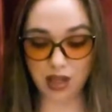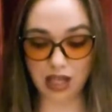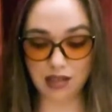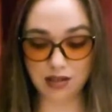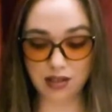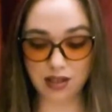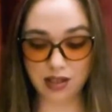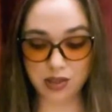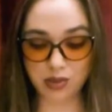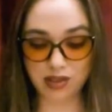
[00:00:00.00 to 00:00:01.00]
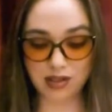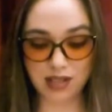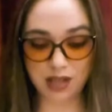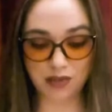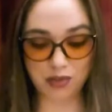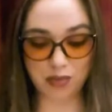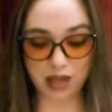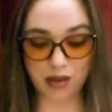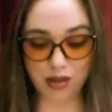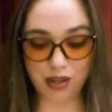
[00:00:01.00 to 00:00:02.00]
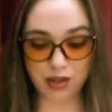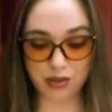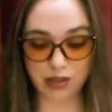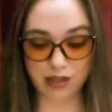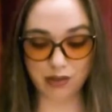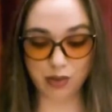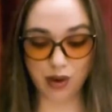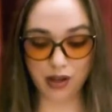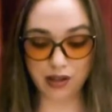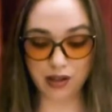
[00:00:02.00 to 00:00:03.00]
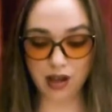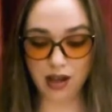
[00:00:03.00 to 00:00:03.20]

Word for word: and his ears were deafened by the thundering of water